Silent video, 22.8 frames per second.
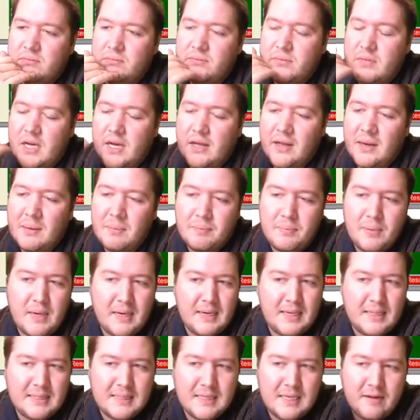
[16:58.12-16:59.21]
I think
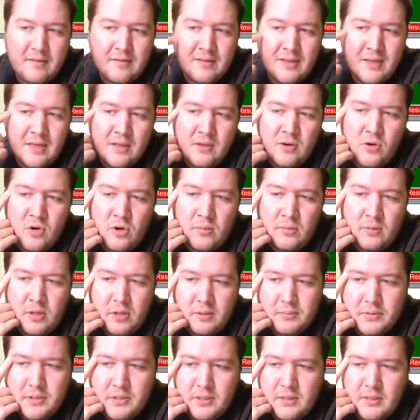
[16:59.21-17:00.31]
pass definitely the normal
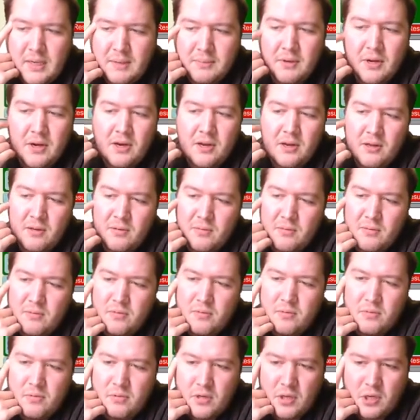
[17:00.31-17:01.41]
option. I'm gonna
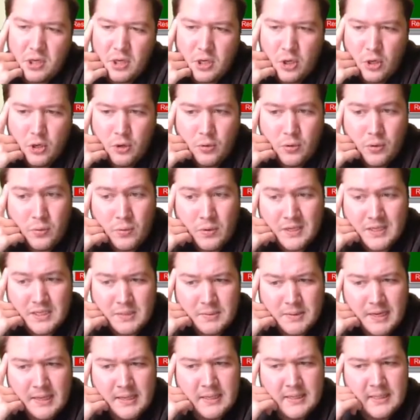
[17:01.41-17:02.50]
go with one
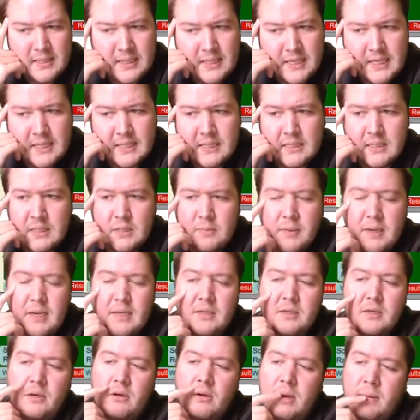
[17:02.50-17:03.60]
spade. This is a decent spade
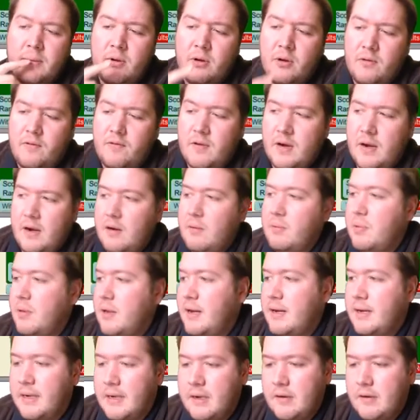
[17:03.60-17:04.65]
suit. I'm not afraid of playing in a